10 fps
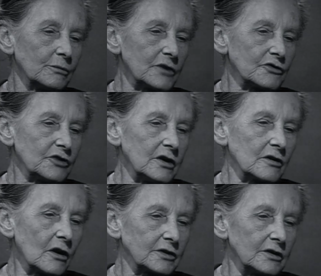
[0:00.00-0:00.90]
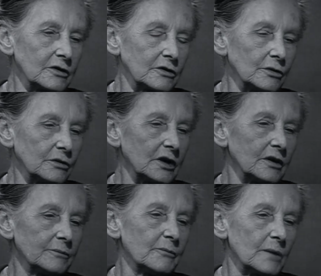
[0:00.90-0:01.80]
when she got into
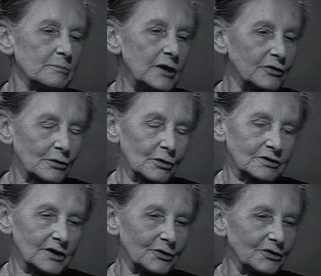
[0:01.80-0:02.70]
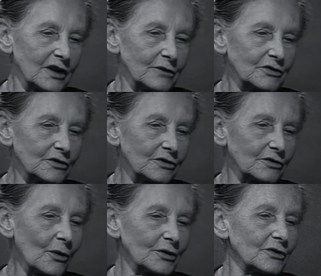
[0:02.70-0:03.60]
a, a police court, let us say, which is
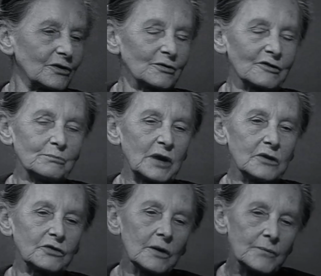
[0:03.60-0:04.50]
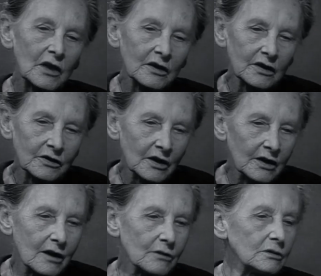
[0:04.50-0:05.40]
a sordid sort of place,
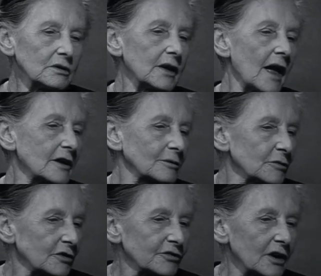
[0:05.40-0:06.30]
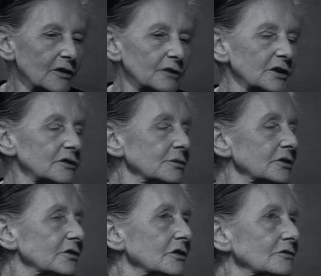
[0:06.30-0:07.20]
the whole atmosphere of it
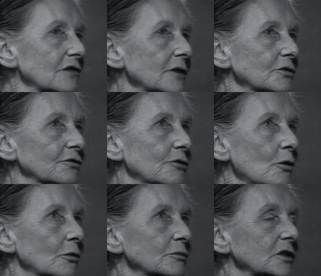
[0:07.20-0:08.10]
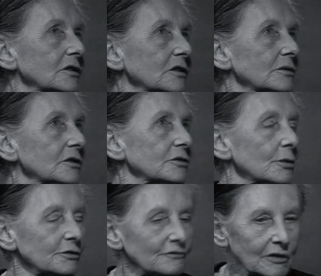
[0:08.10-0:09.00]
was transformed into a
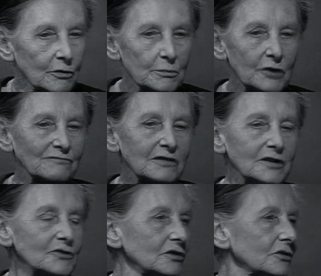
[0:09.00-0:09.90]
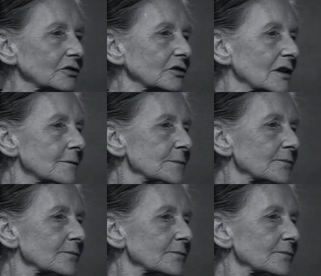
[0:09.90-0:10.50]
sort of almost religious